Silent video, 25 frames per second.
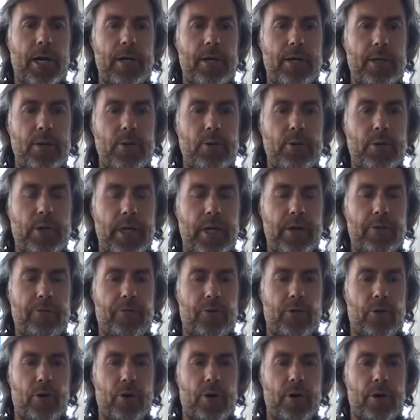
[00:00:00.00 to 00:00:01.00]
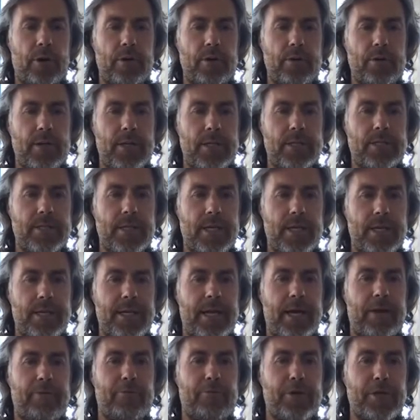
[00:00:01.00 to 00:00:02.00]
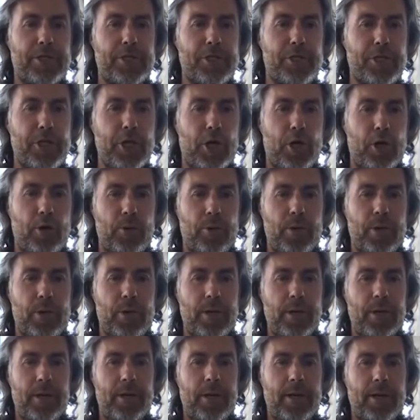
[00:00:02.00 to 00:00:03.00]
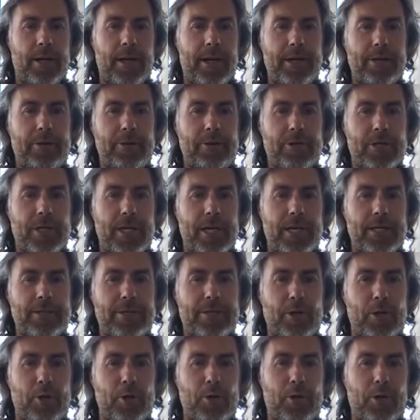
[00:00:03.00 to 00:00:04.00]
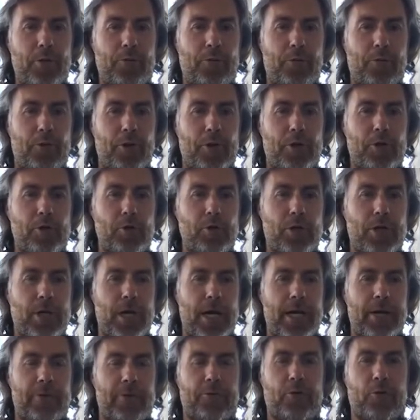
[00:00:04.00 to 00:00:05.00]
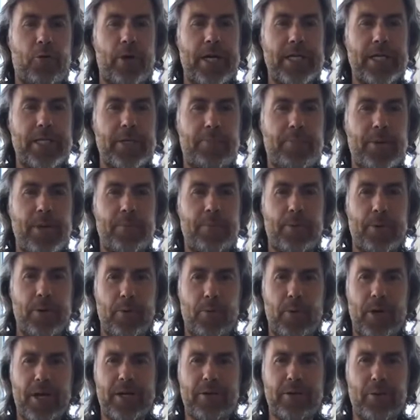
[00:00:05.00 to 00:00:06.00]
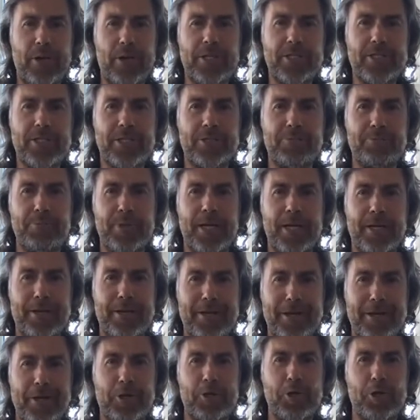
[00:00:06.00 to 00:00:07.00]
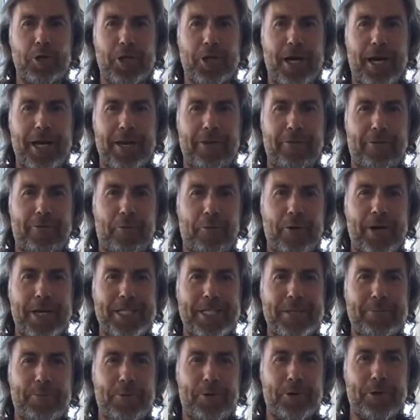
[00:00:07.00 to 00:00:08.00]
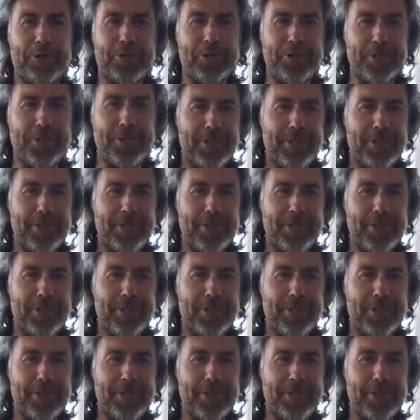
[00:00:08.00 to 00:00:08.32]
looking for, let's say, the average Joe. You said you're looking for a good kind of crazy people. Yeah. What does this mean? A good kind of crazy person?